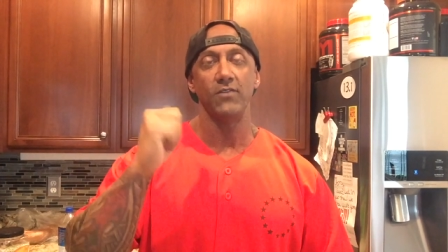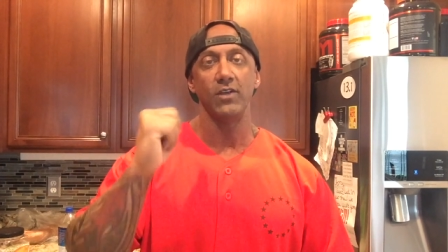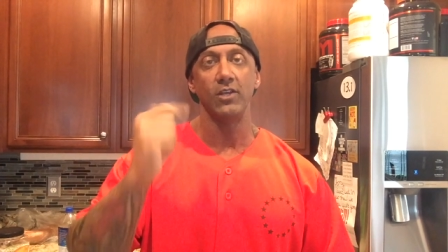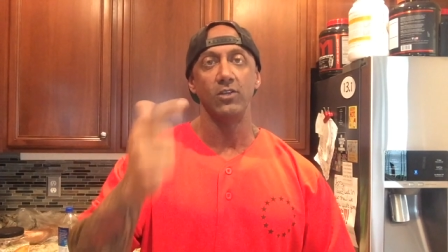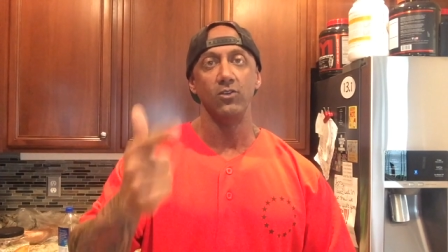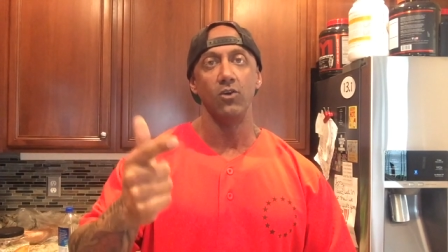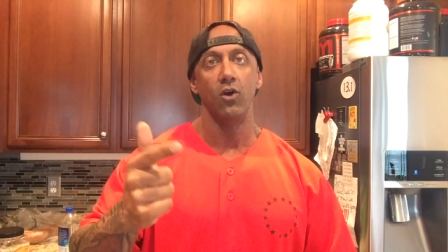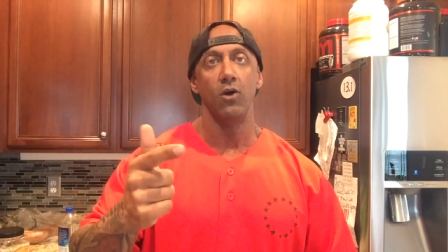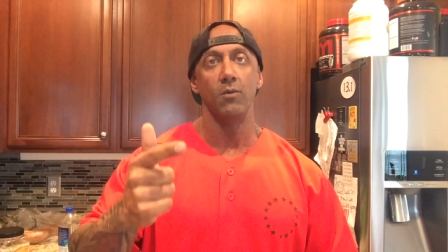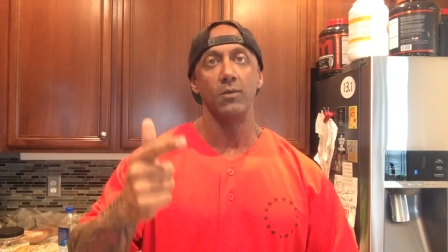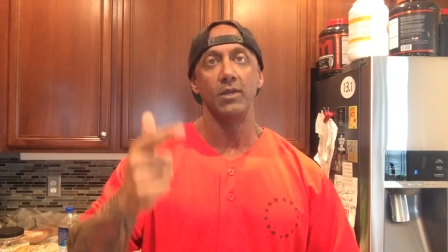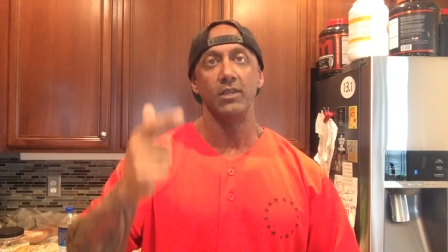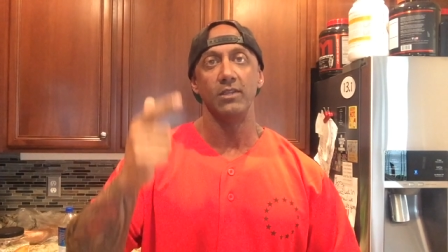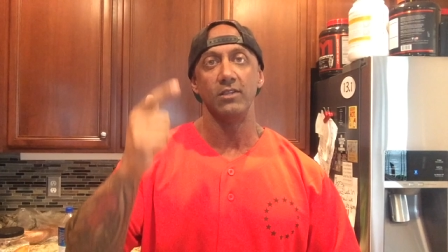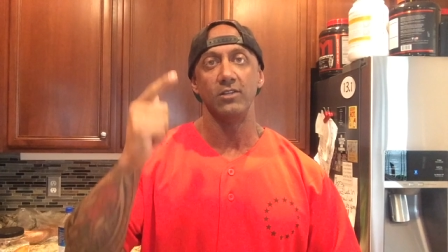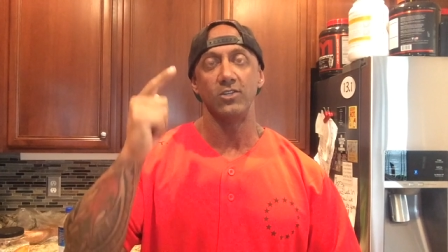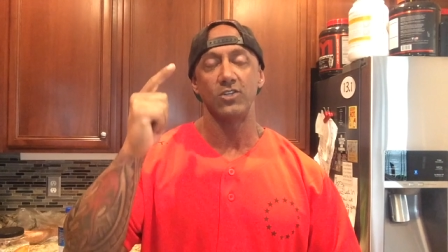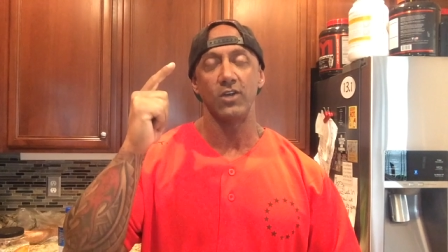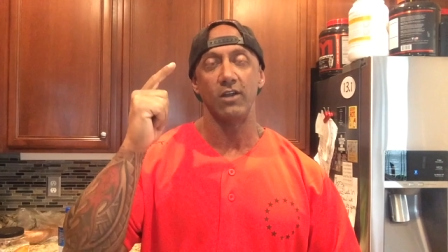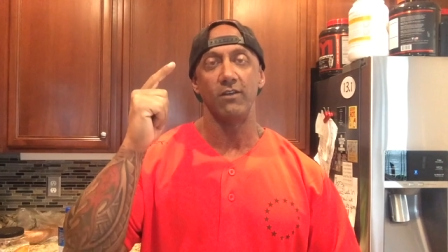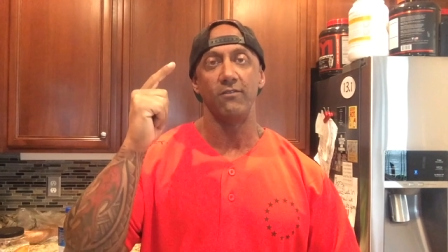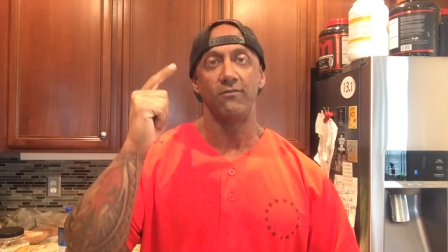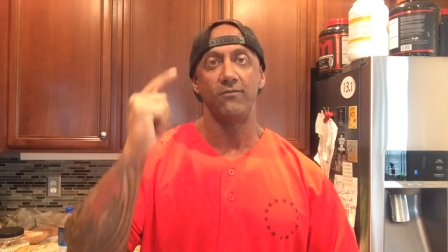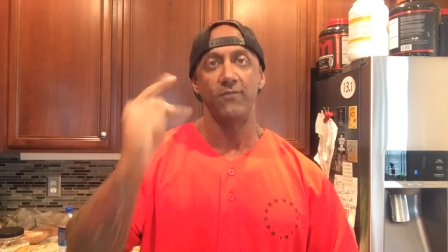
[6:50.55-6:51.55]
ignore me, and then
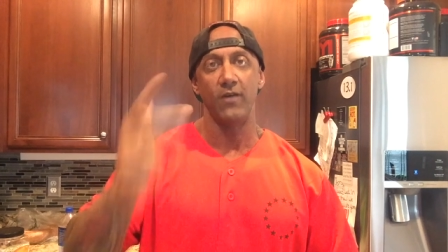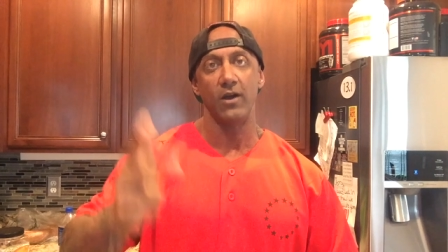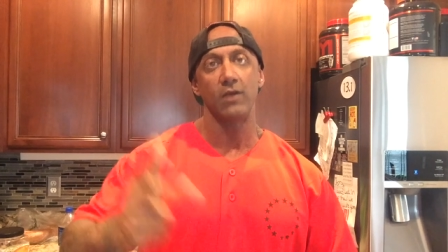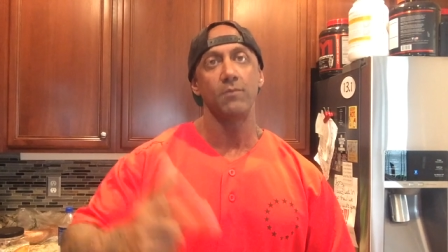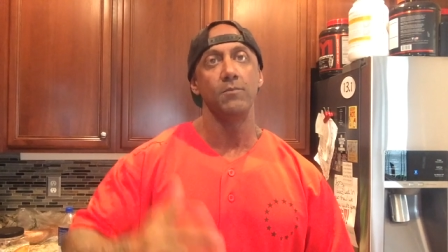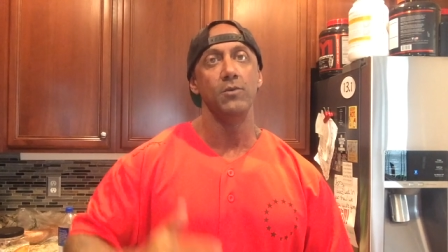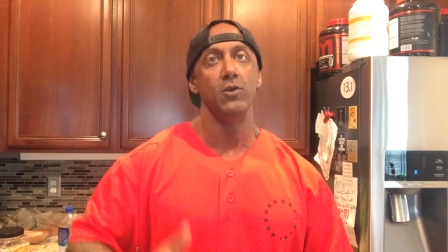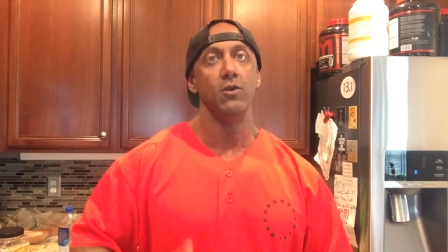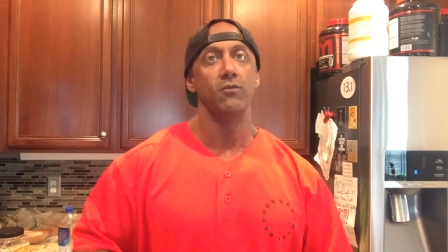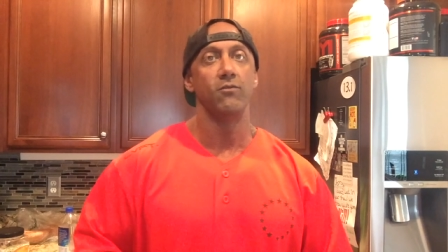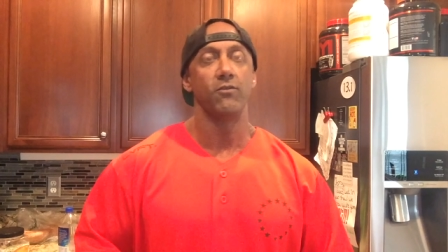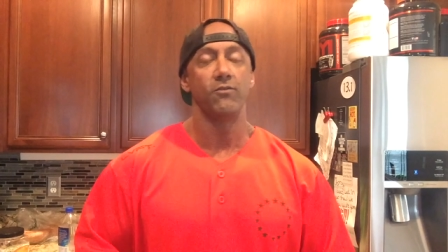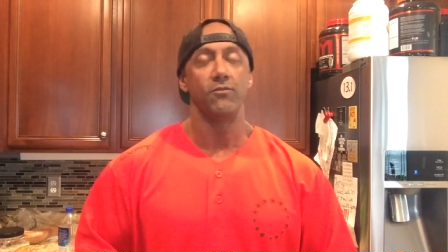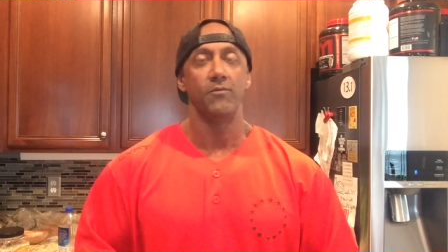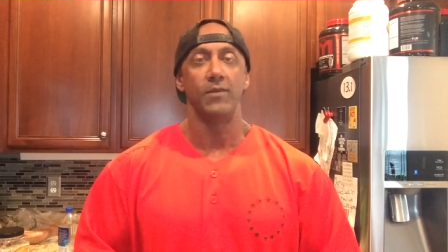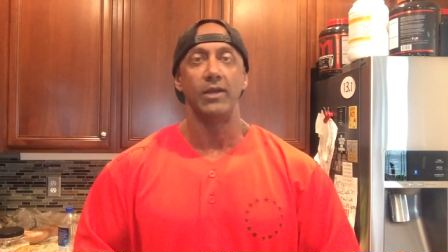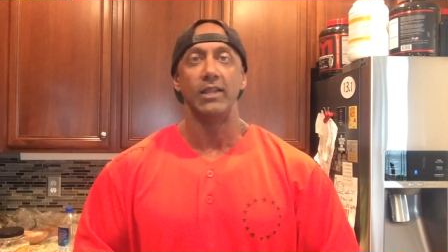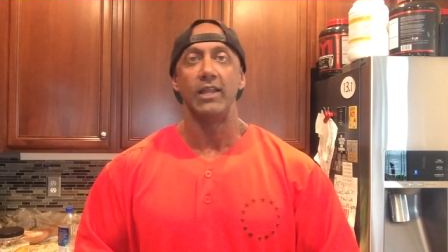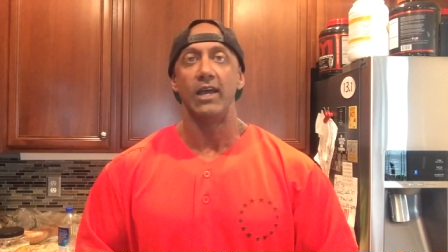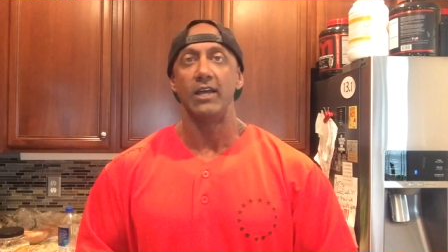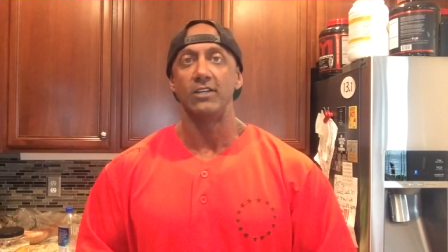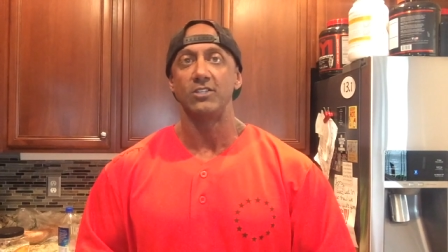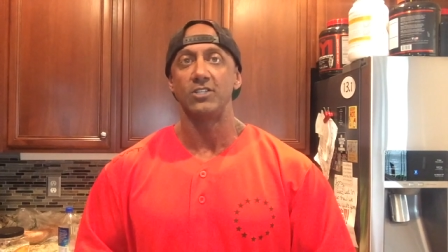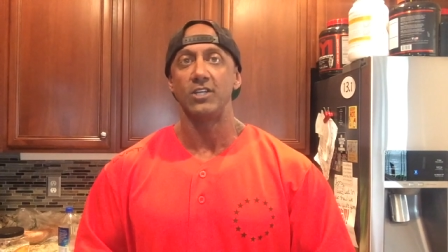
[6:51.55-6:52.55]
try to fuck me over for my
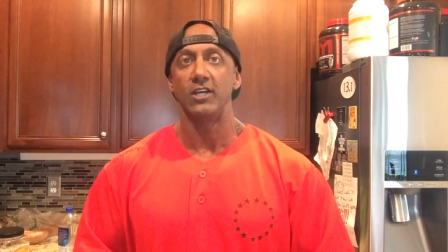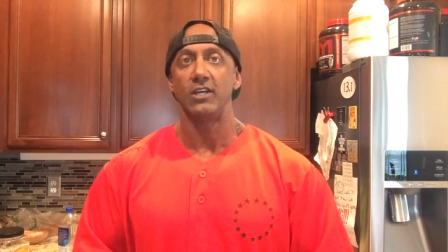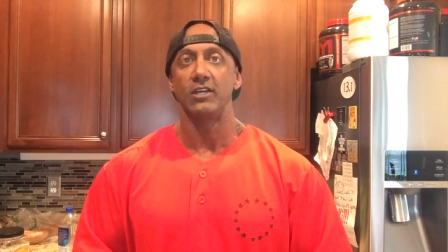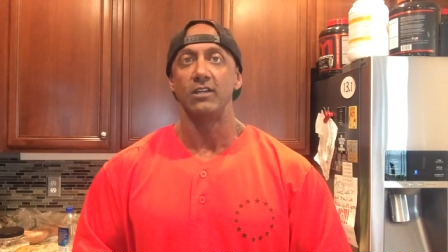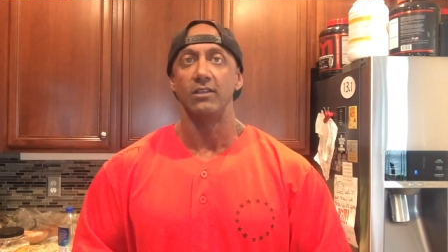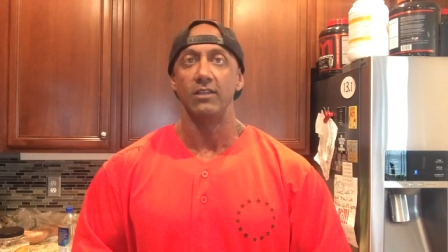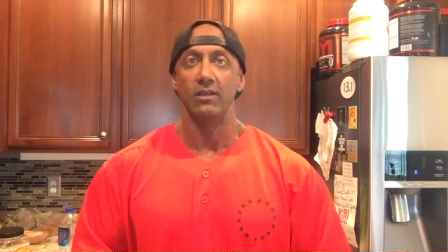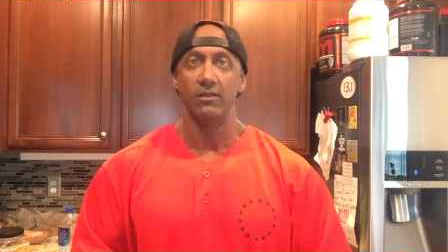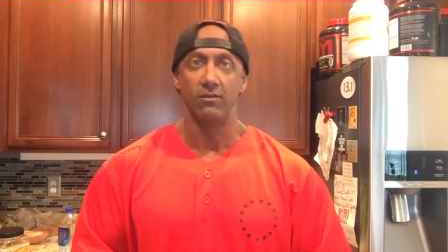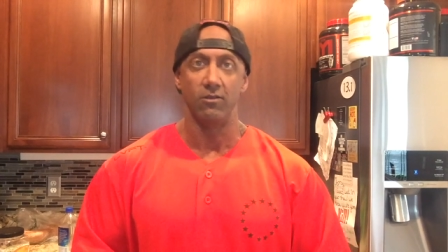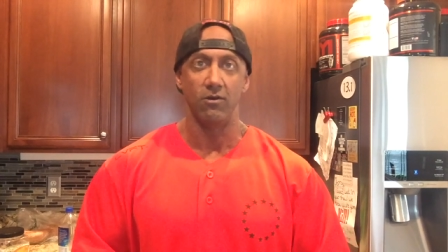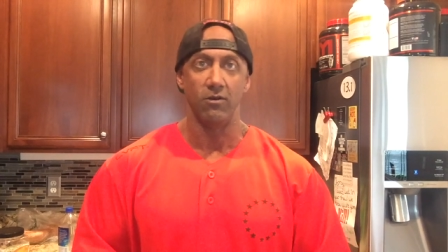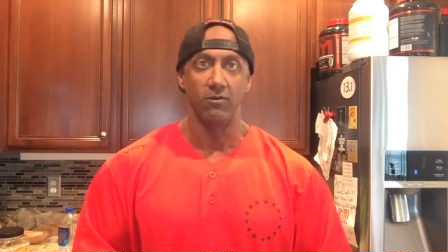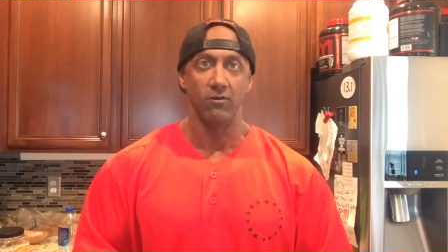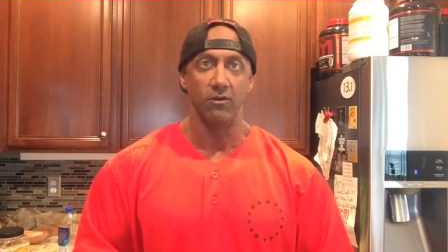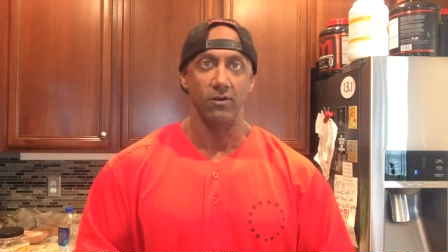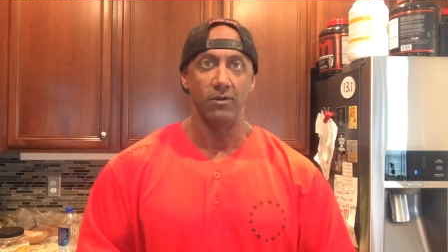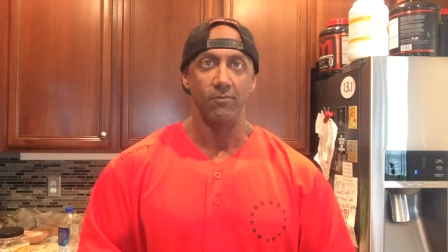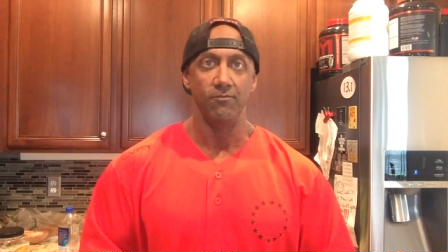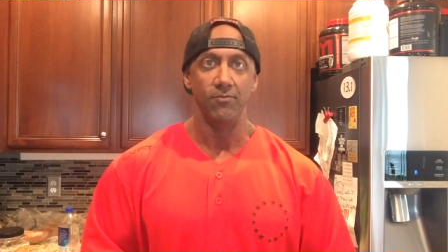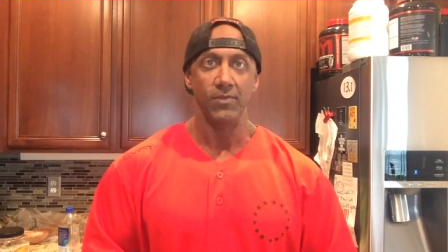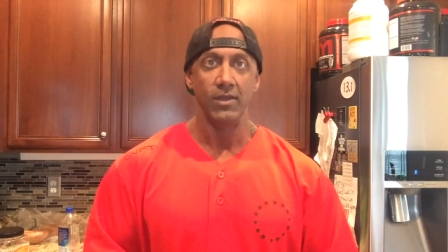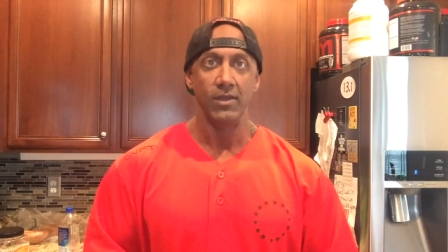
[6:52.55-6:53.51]
last check in the long run.